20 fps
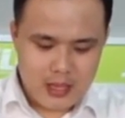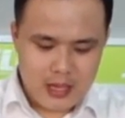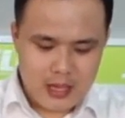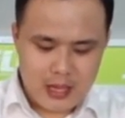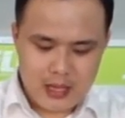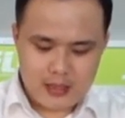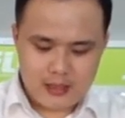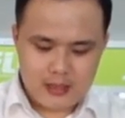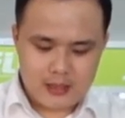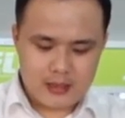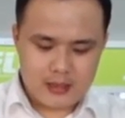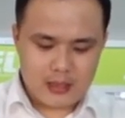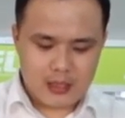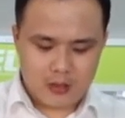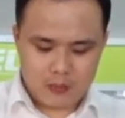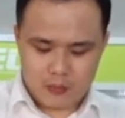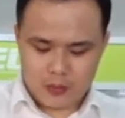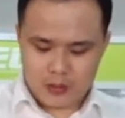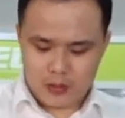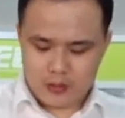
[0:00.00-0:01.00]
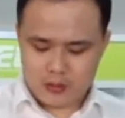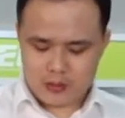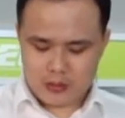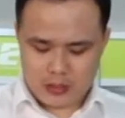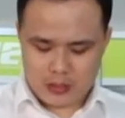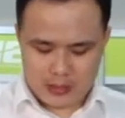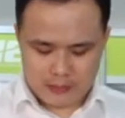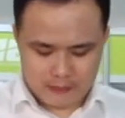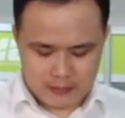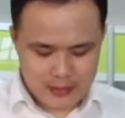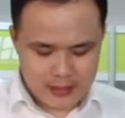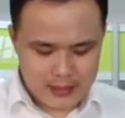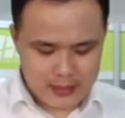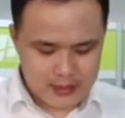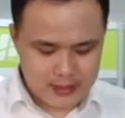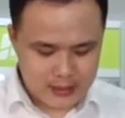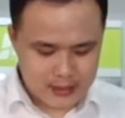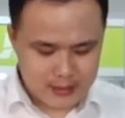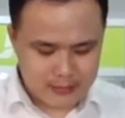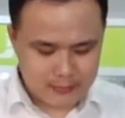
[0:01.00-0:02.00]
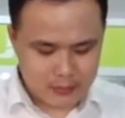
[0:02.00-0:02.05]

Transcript: And now we also have a latest